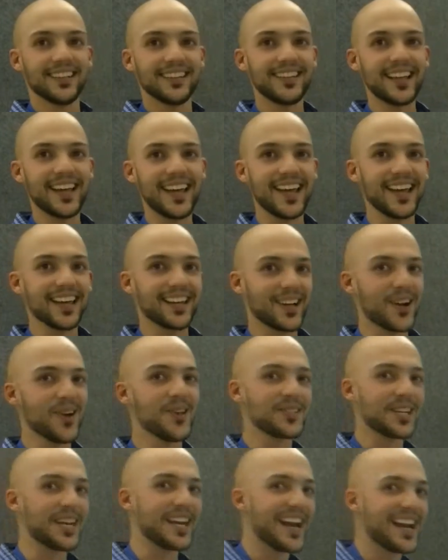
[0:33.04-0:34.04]
the code
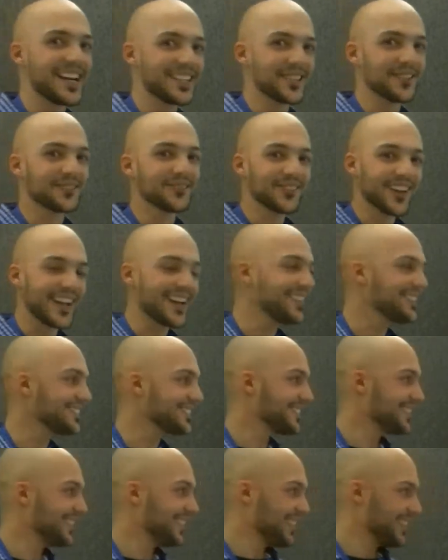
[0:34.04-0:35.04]
generation phase,
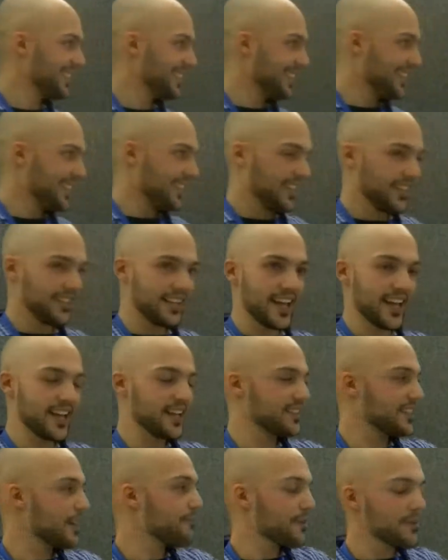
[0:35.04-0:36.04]

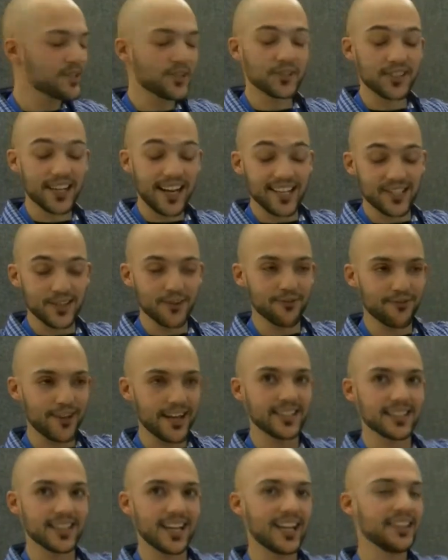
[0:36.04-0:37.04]
the transformation selection
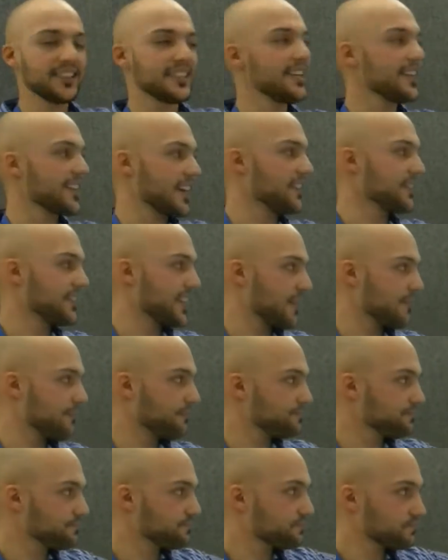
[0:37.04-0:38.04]
phase until runtime.
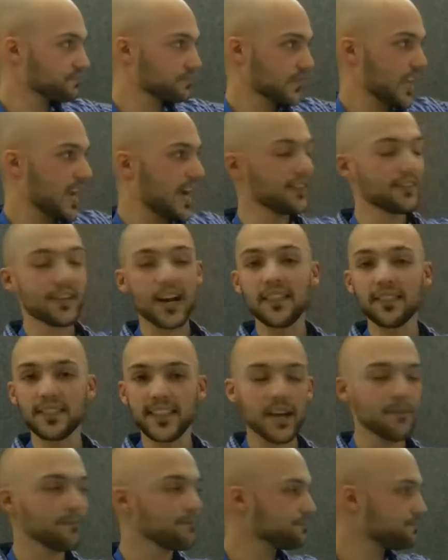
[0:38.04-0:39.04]
At
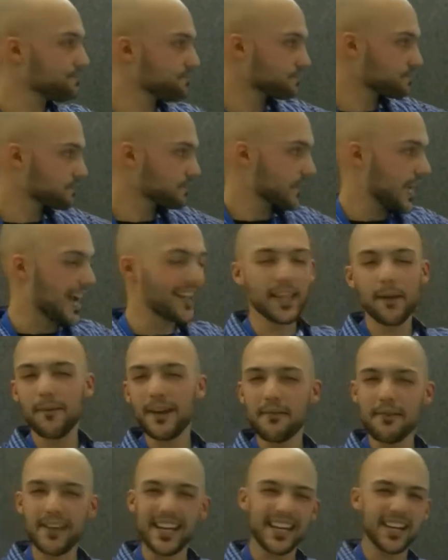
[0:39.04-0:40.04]
runtime, at the
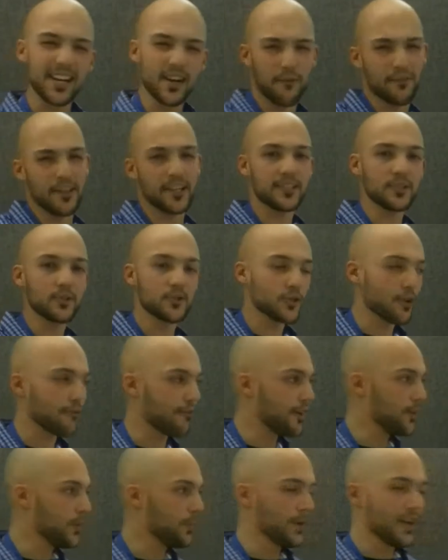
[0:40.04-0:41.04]
very beginning of the execution of
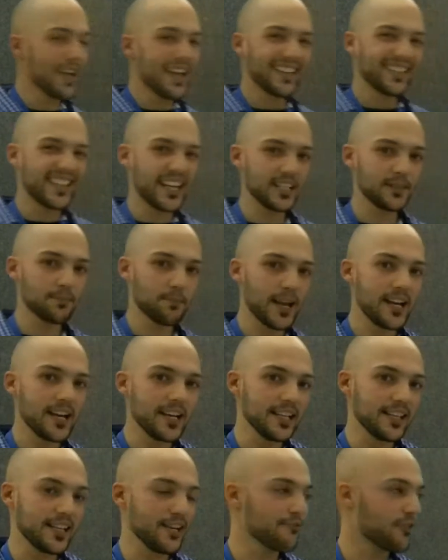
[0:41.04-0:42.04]
a loop, there is very
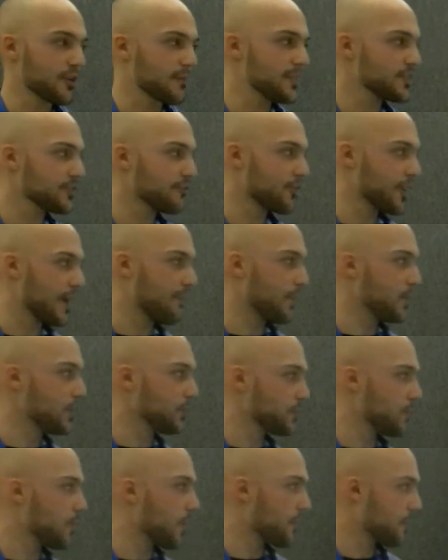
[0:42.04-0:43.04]
little information for Apollo
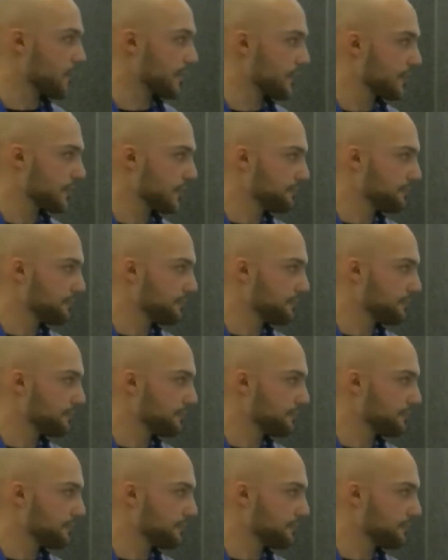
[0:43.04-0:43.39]
to work with.